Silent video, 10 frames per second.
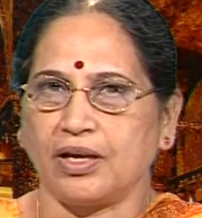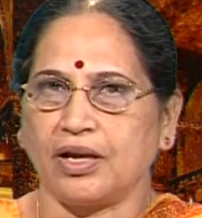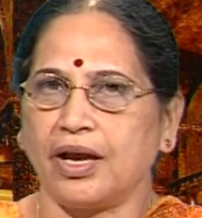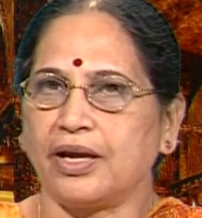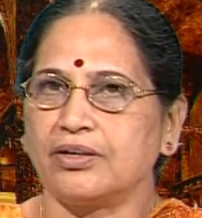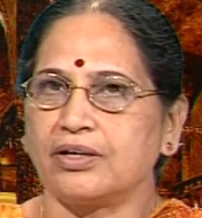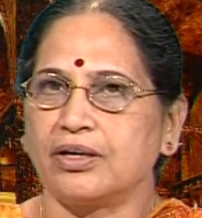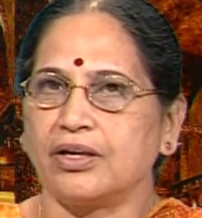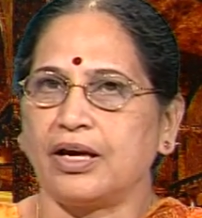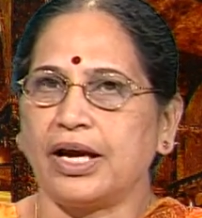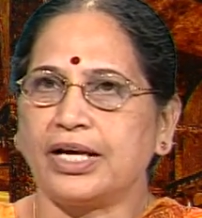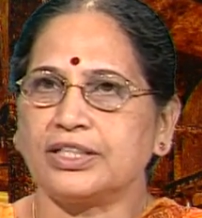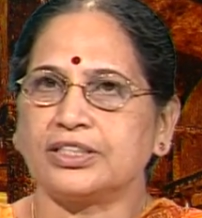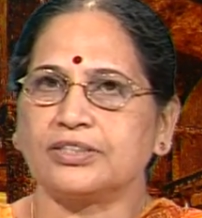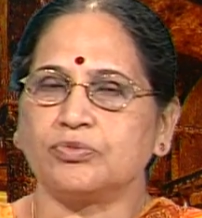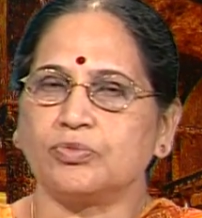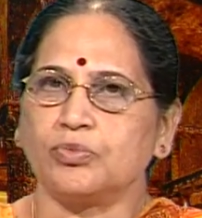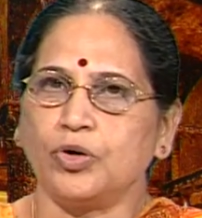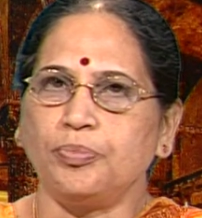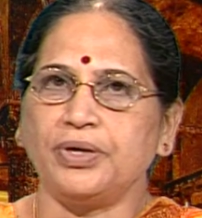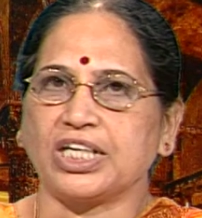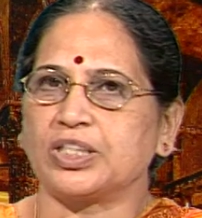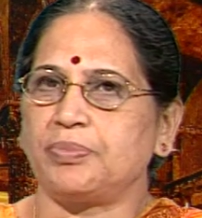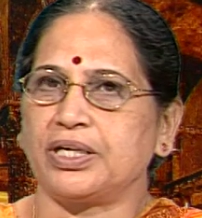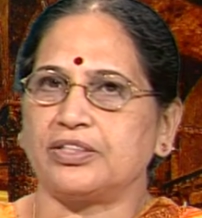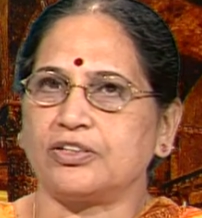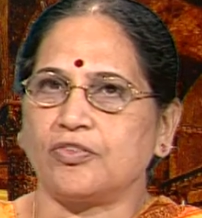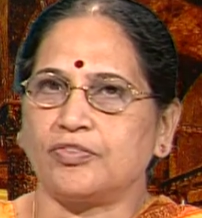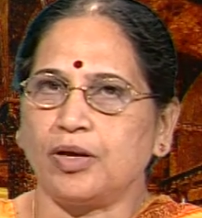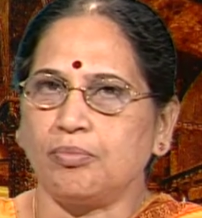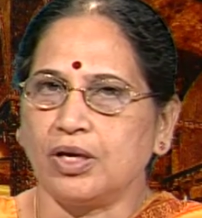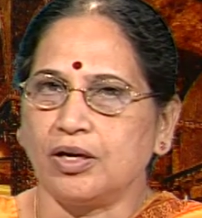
And as would be expected of them,